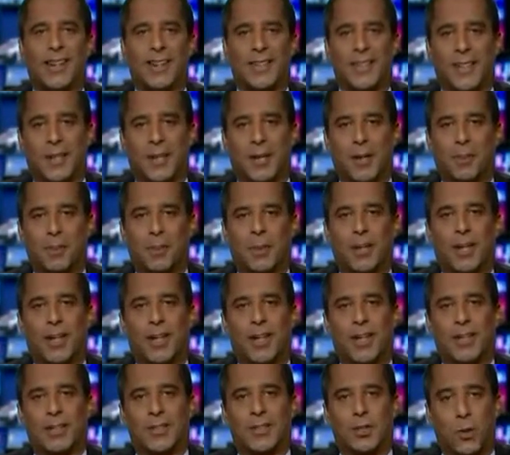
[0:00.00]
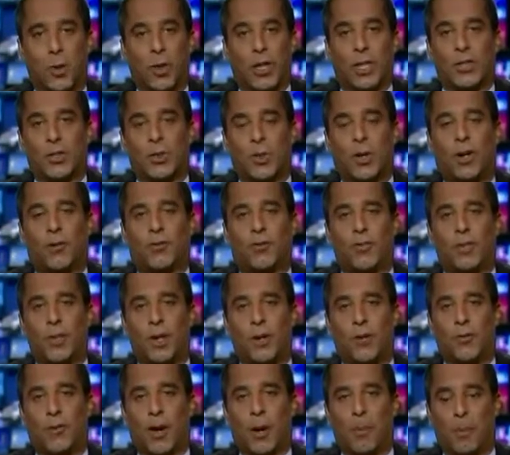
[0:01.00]
come 2012 in
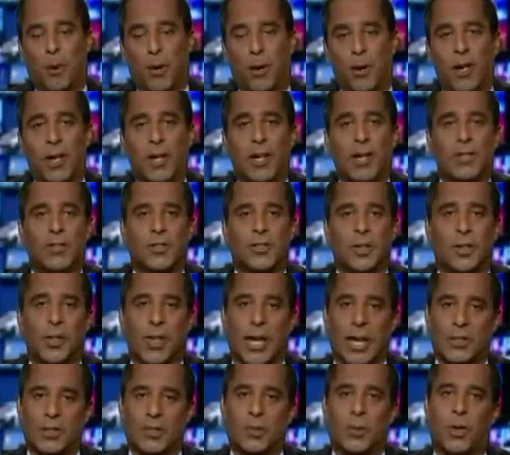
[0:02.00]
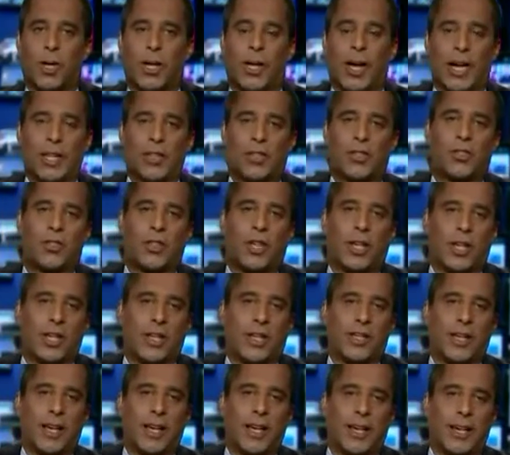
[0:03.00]
November. So that's the way I see it,
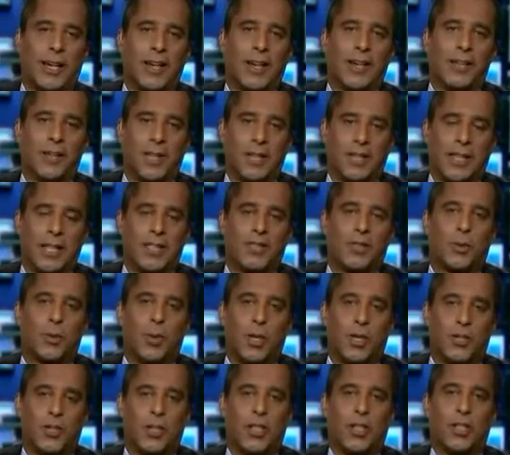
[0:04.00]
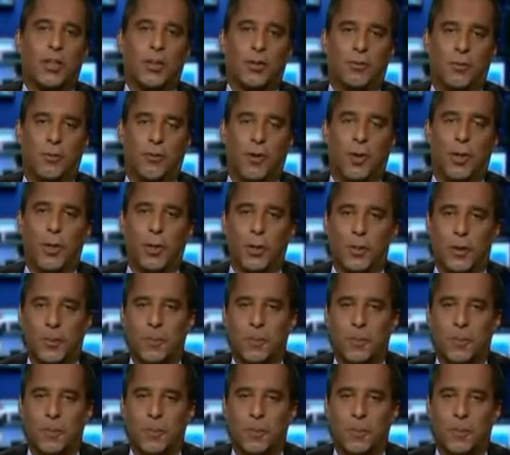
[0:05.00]
and I think that's the way it's going to unfold.